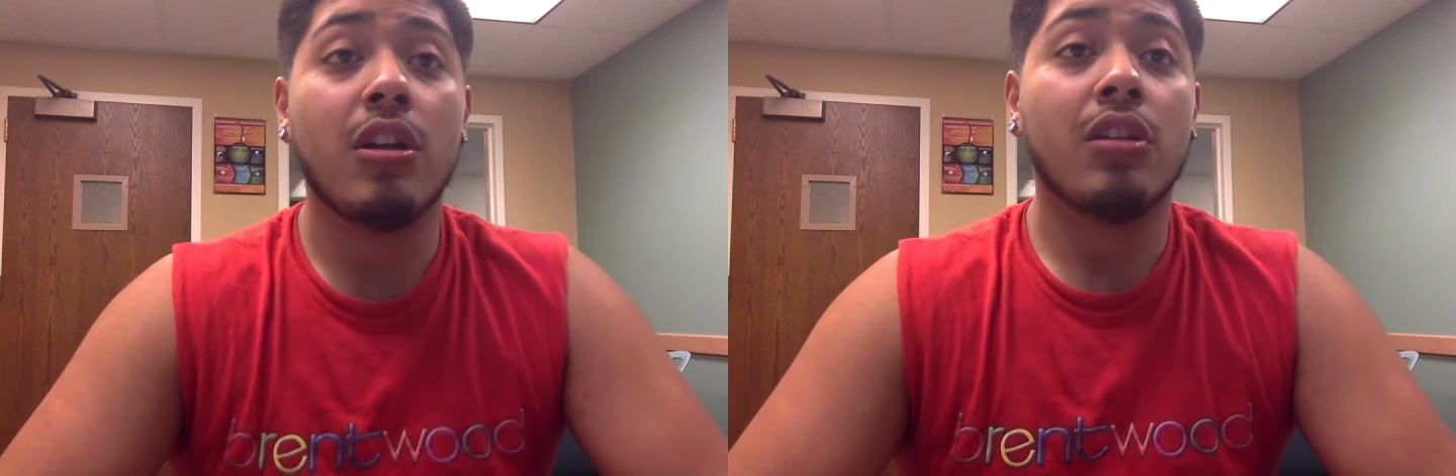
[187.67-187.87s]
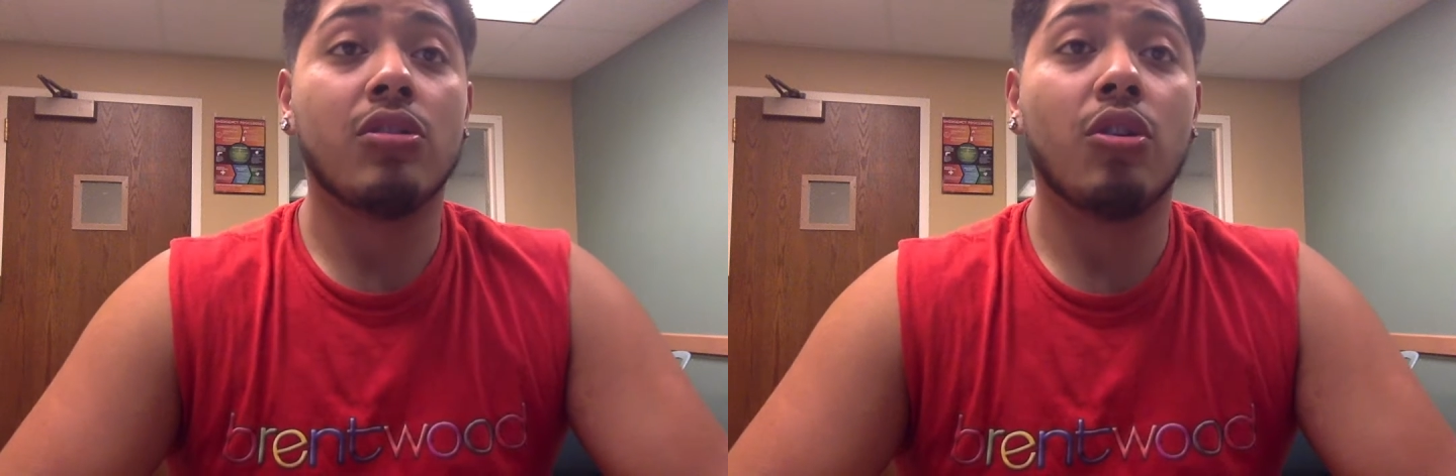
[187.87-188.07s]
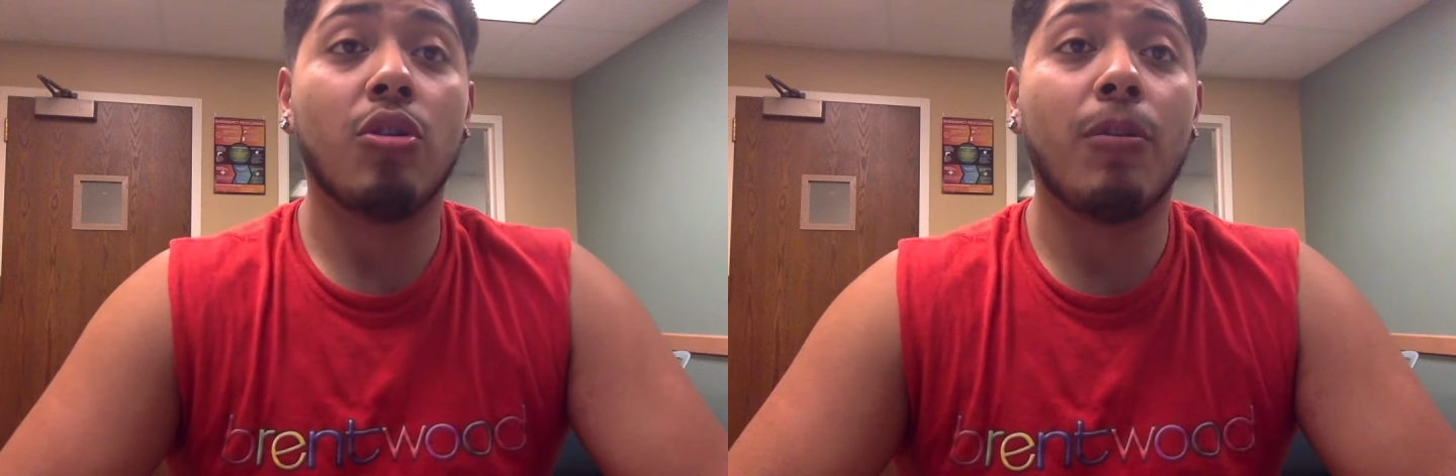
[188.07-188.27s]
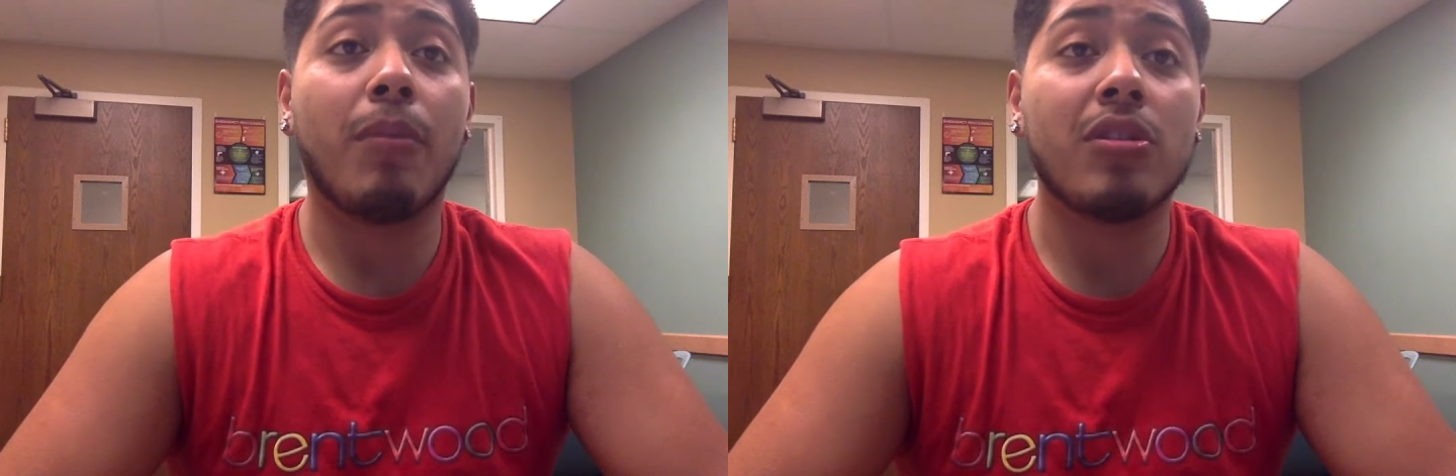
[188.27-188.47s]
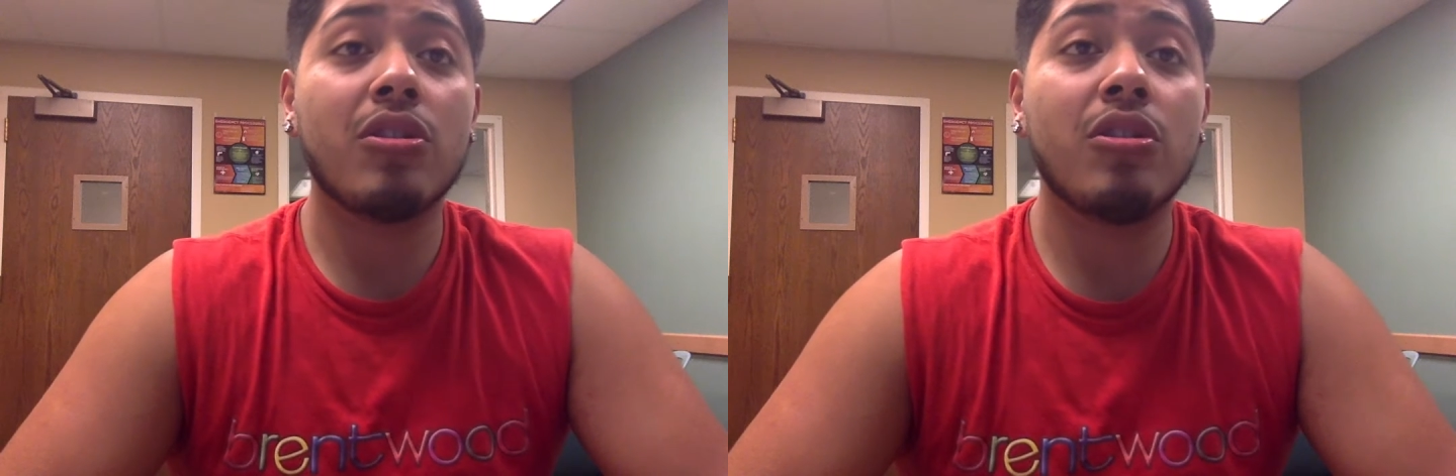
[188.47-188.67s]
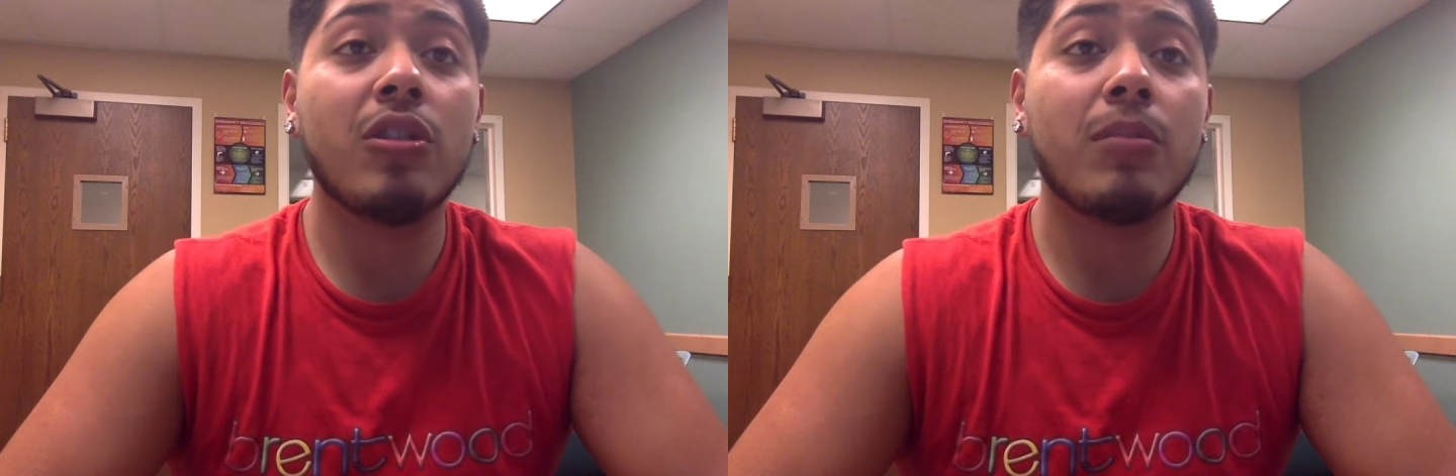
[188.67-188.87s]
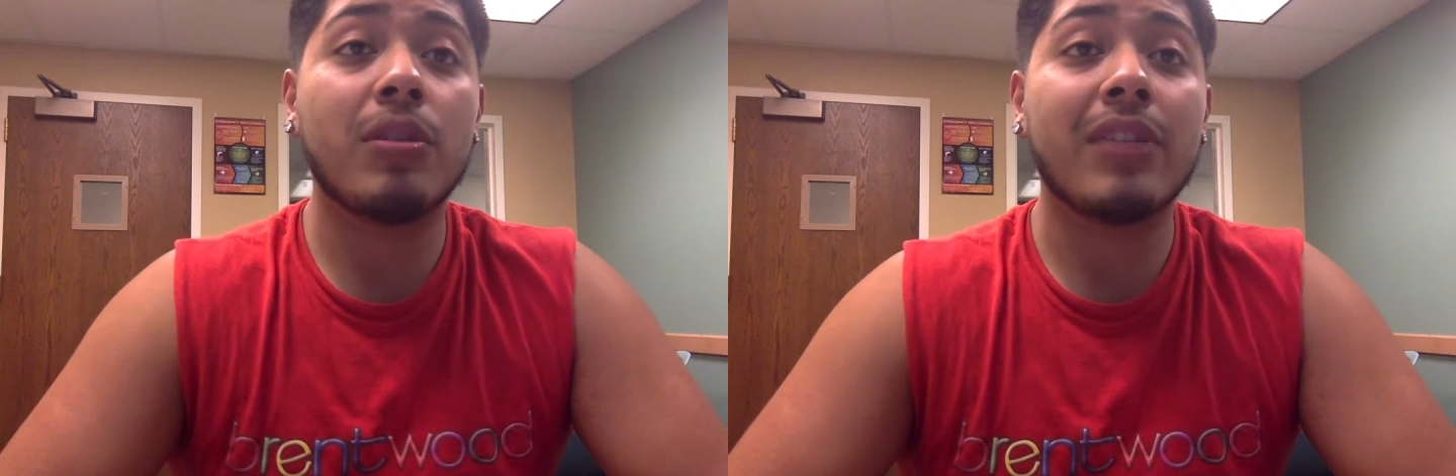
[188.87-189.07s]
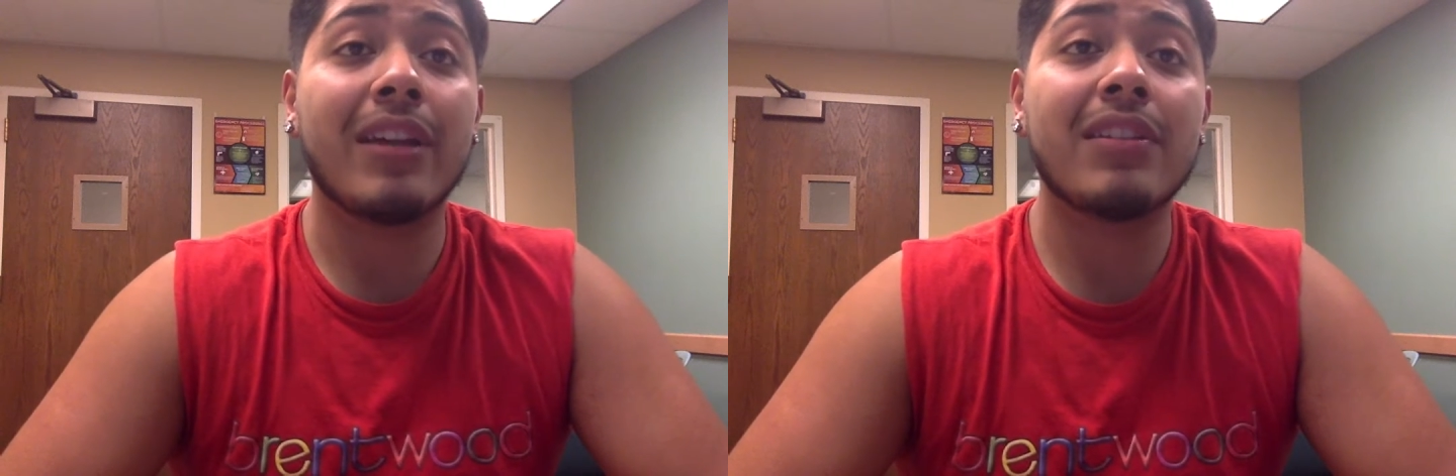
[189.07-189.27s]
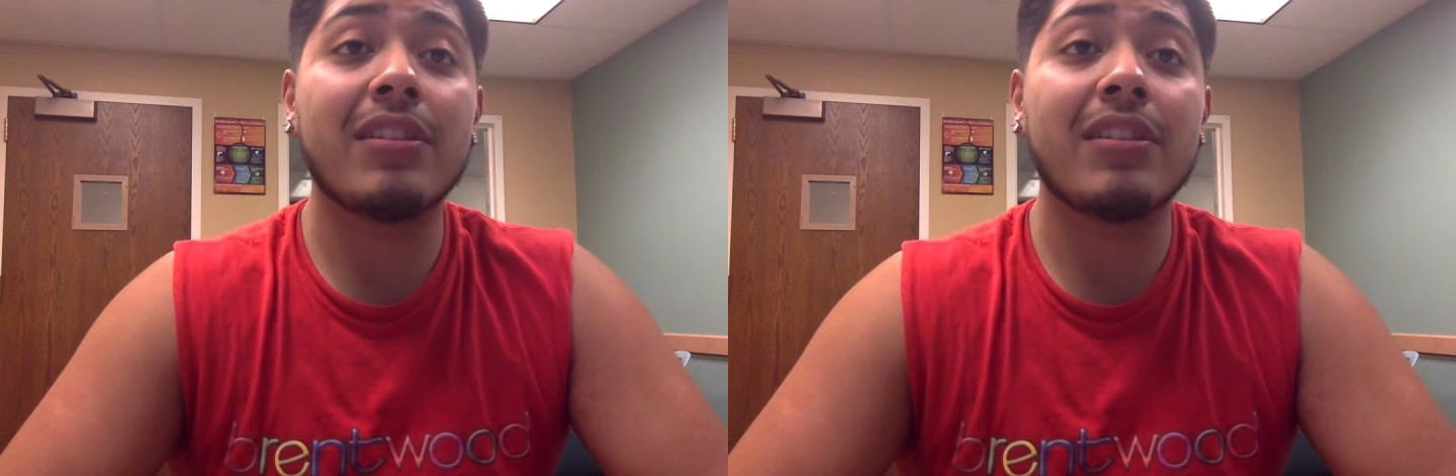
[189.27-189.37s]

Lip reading: So the prosecutor protects